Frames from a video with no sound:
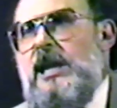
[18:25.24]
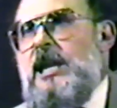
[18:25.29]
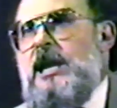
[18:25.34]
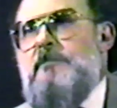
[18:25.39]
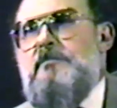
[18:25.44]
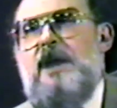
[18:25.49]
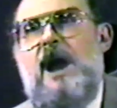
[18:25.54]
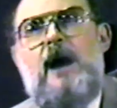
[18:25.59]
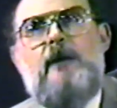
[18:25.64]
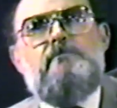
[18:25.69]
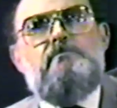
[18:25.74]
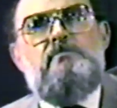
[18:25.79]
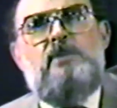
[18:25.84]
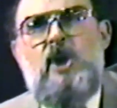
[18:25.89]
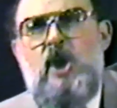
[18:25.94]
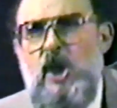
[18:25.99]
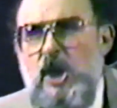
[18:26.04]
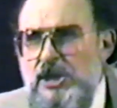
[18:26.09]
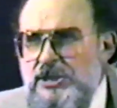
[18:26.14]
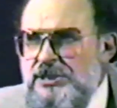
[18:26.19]
about
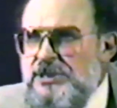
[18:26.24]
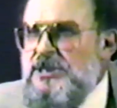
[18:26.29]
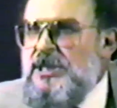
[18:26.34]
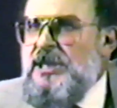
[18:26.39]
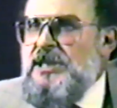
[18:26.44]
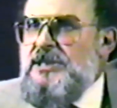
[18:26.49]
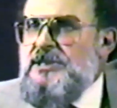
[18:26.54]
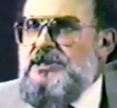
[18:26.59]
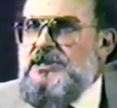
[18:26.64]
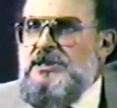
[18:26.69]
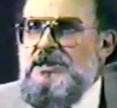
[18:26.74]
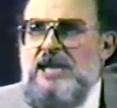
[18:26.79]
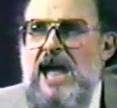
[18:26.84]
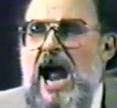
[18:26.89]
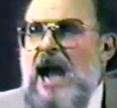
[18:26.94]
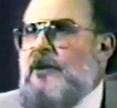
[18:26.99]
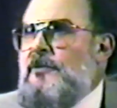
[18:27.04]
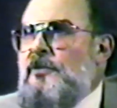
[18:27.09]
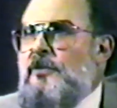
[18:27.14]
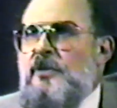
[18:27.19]
persons,
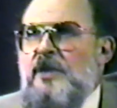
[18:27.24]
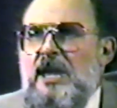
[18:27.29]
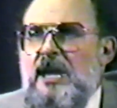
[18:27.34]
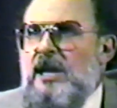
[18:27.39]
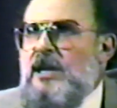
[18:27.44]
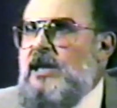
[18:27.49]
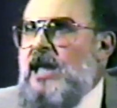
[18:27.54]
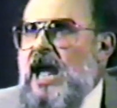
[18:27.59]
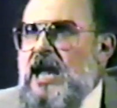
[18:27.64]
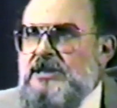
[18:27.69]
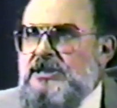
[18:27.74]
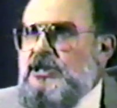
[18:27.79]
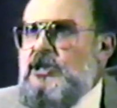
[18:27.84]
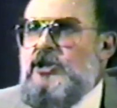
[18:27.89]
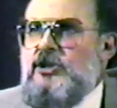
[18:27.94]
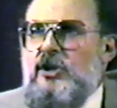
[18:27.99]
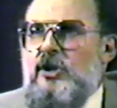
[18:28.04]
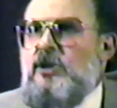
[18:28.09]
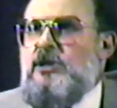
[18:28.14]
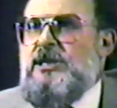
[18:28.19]
not
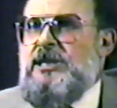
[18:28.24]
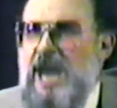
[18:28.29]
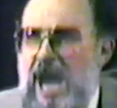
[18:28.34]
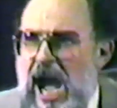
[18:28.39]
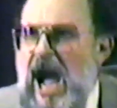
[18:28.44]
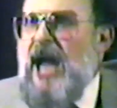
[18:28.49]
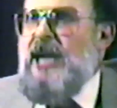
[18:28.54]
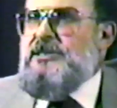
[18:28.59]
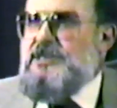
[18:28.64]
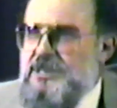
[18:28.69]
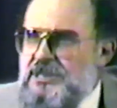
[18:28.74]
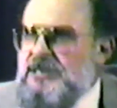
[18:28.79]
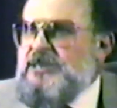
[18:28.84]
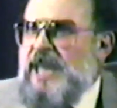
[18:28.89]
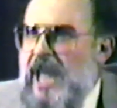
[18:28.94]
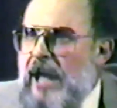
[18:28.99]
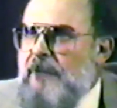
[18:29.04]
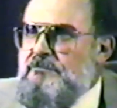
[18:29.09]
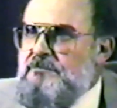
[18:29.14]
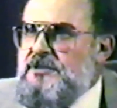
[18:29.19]
theological
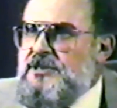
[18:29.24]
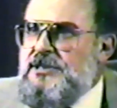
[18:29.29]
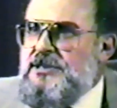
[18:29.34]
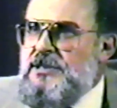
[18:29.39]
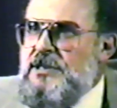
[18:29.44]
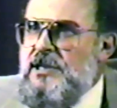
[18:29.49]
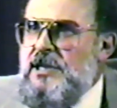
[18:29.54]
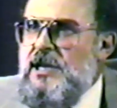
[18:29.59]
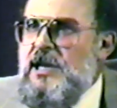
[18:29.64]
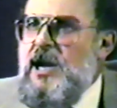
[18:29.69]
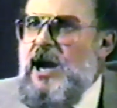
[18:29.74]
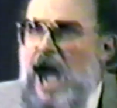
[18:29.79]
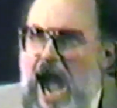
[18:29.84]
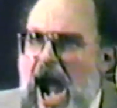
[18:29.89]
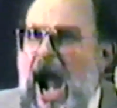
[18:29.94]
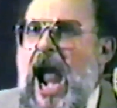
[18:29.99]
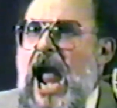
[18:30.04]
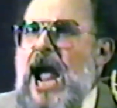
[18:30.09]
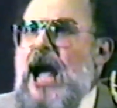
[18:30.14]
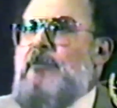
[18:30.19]
concepts.
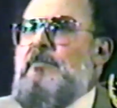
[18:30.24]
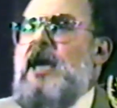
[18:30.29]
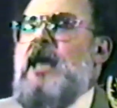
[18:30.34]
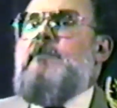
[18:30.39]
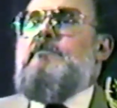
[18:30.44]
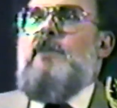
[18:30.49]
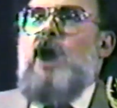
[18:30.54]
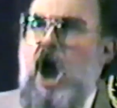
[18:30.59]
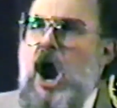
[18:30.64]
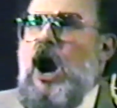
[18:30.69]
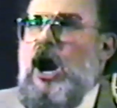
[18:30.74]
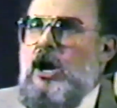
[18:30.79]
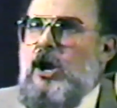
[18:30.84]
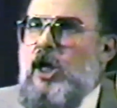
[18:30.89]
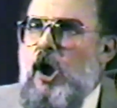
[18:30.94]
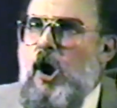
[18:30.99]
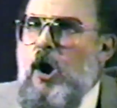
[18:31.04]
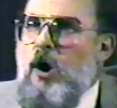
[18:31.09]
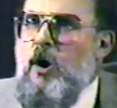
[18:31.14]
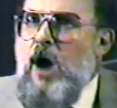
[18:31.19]
I am in
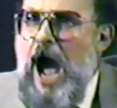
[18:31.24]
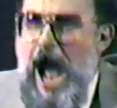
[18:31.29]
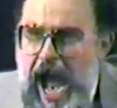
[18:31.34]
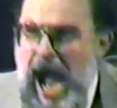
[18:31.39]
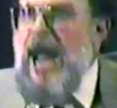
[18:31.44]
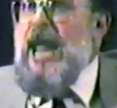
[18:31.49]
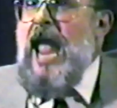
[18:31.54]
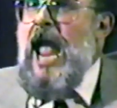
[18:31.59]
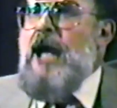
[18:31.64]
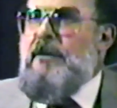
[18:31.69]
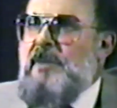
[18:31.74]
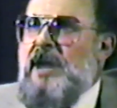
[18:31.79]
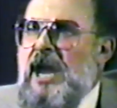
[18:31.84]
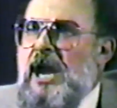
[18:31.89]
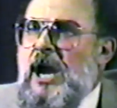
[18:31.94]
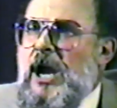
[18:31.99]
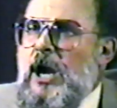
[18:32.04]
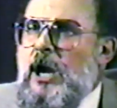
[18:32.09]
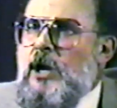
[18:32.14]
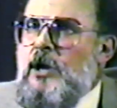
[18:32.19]
Marlow, I am
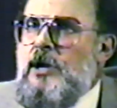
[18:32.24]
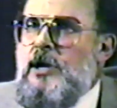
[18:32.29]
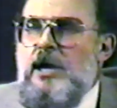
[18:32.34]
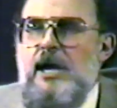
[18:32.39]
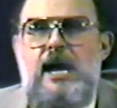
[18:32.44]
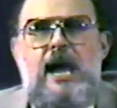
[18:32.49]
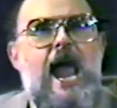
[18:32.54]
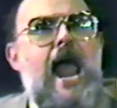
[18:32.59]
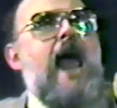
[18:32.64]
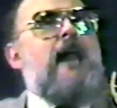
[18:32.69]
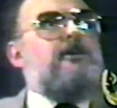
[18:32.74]
here. And